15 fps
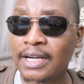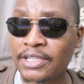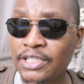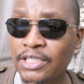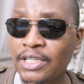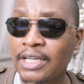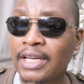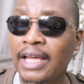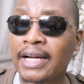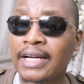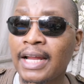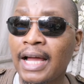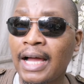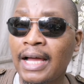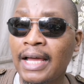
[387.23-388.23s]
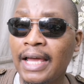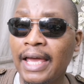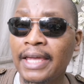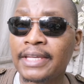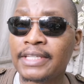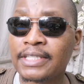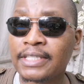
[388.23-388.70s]
restricted area
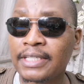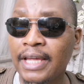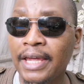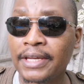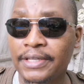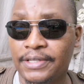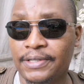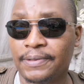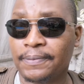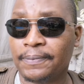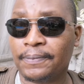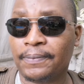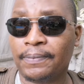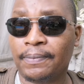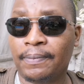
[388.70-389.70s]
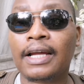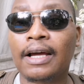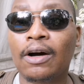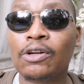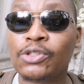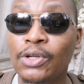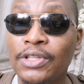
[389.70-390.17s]
88.
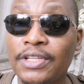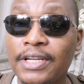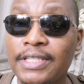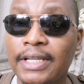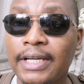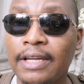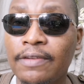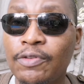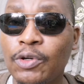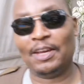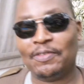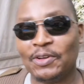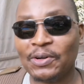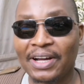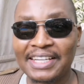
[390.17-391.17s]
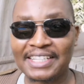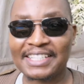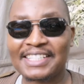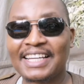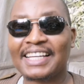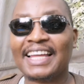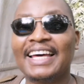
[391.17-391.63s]
Also, interestingly, if you look at
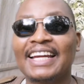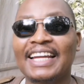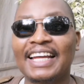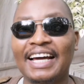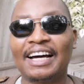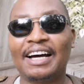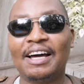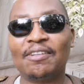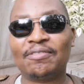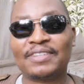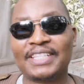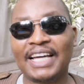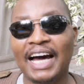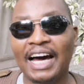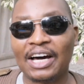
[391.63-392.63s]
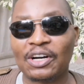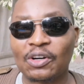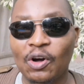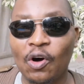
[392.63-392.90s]
restricted area FDR